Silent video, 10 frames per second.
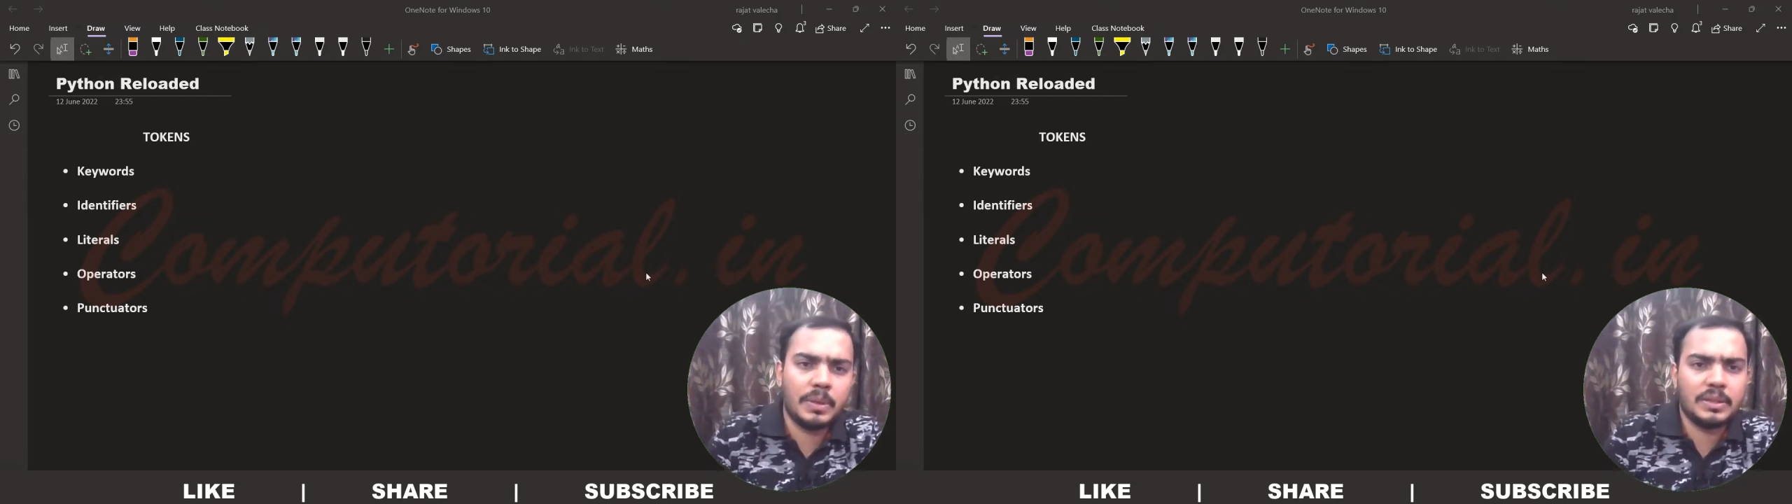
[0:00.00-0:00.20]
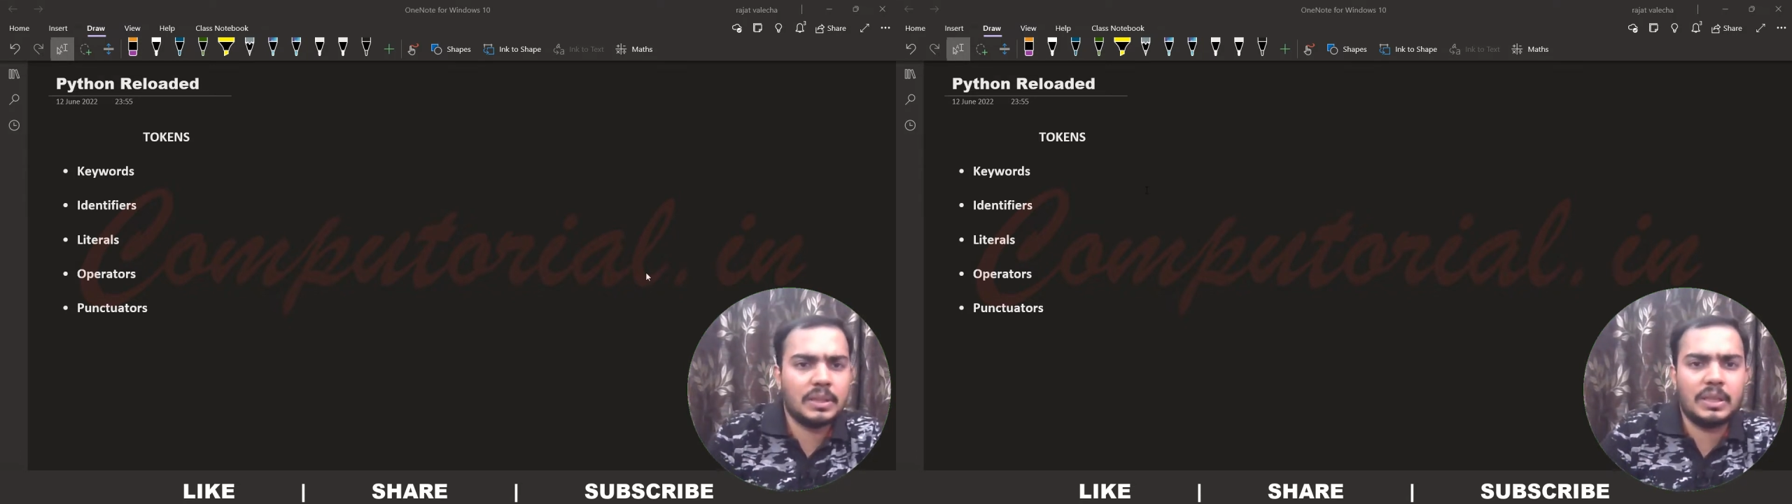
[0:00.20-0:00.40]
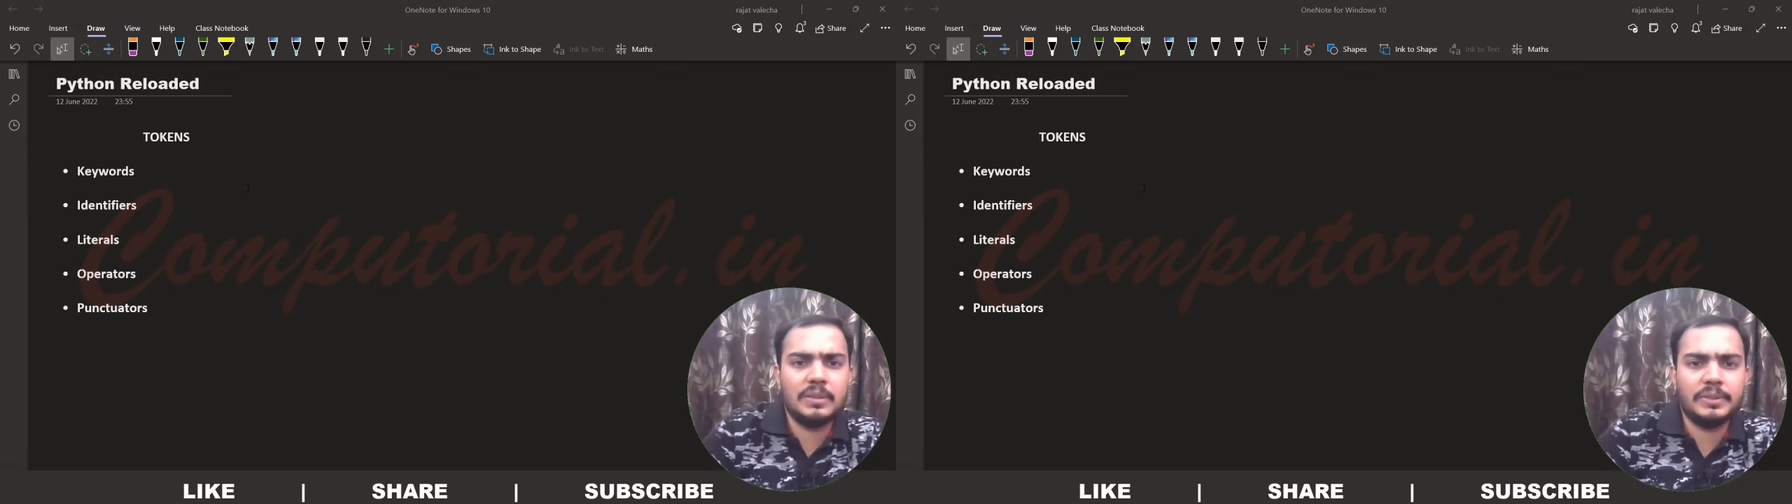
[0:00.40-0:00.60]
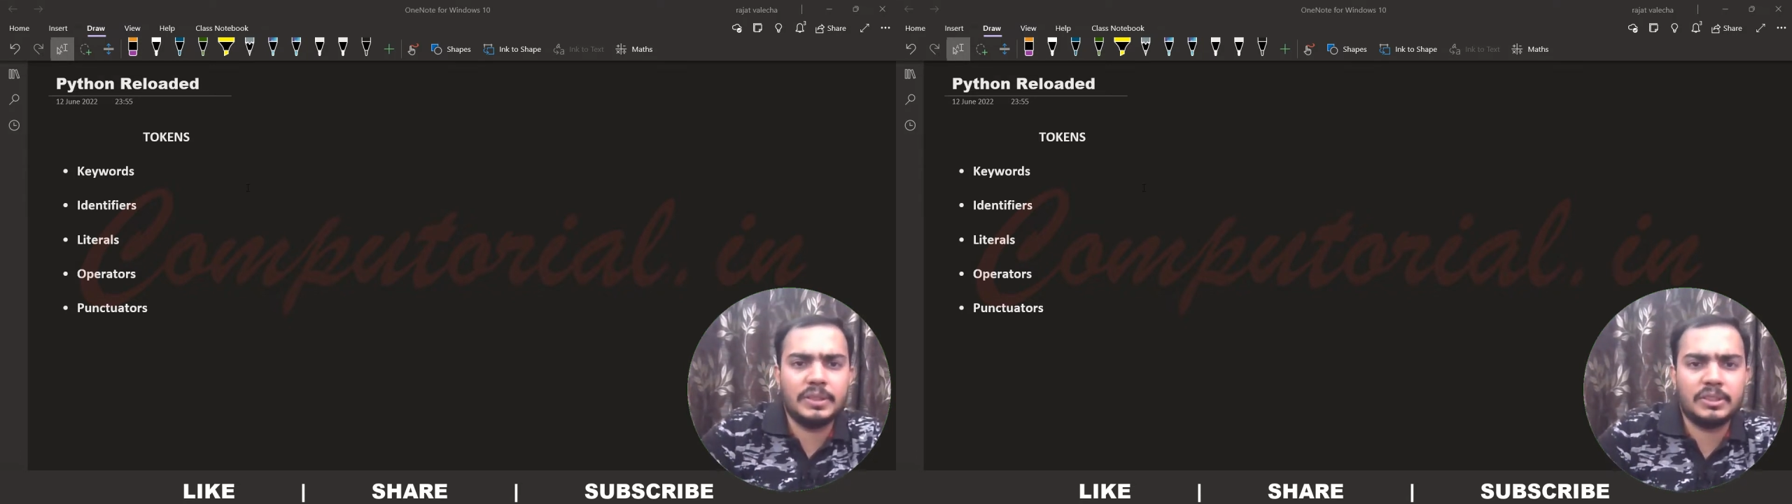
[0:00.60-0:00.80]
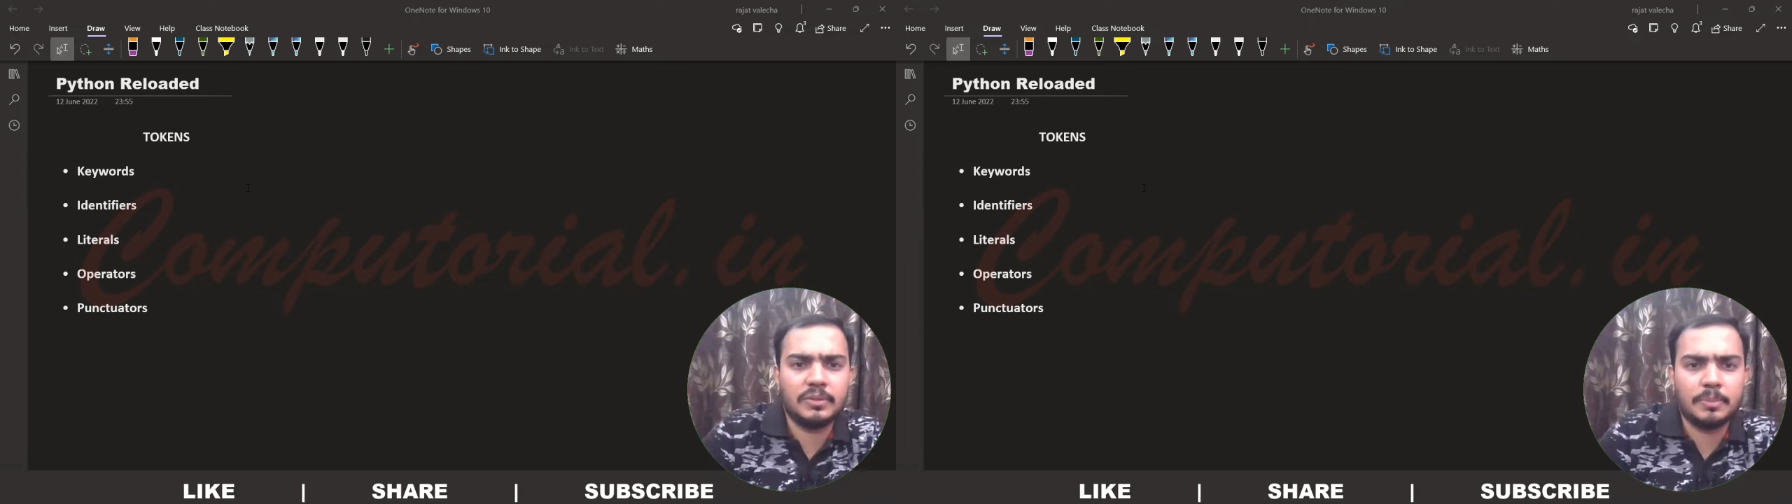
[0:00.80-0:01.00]
basic
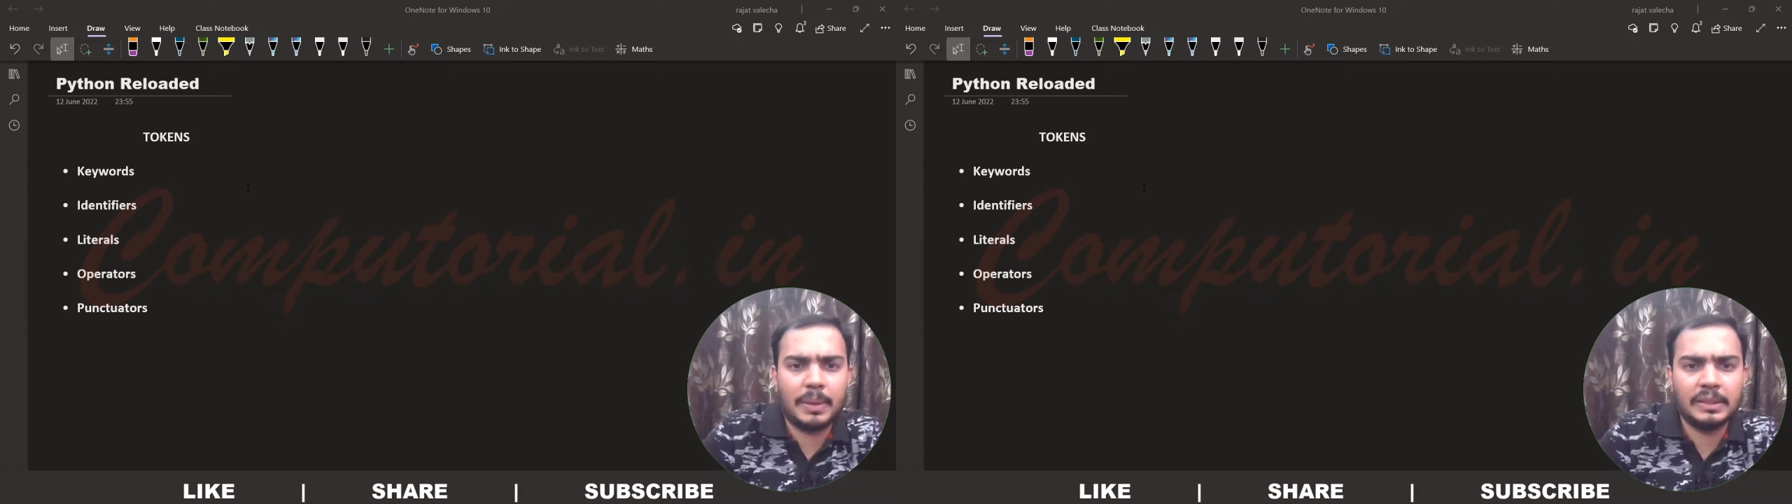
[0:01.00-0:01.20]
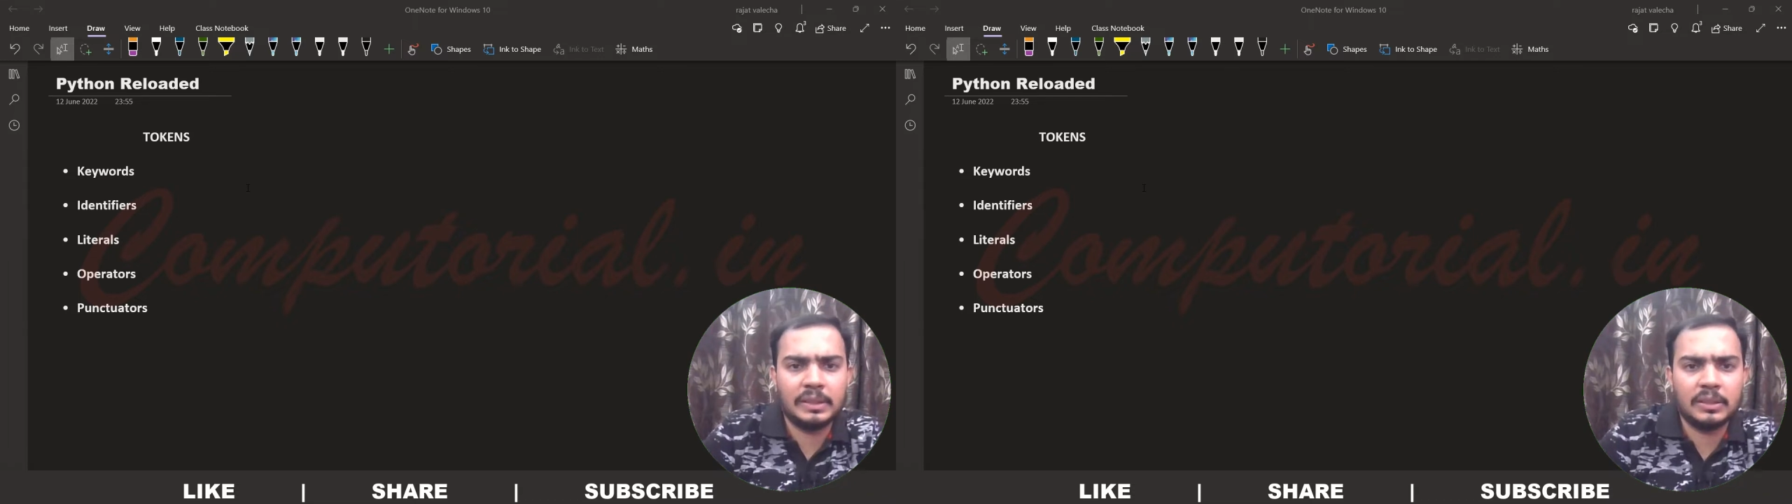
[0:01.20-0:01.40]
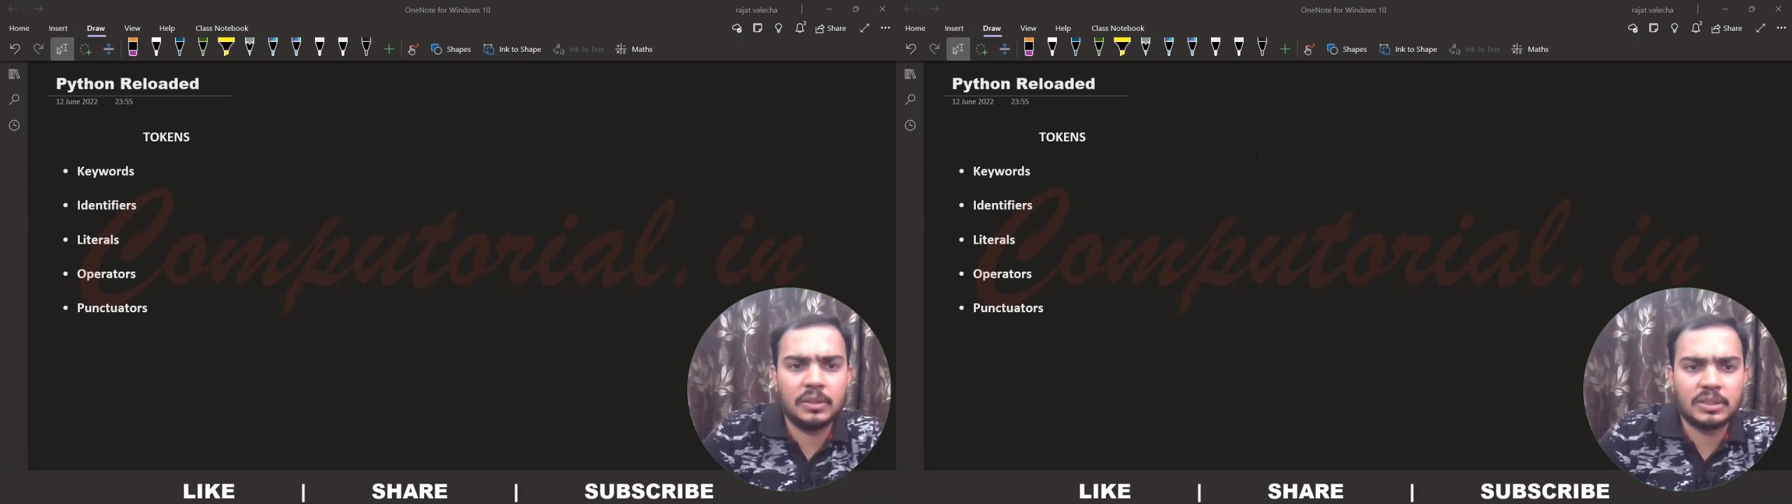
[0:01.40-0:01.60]
keywords of the Python,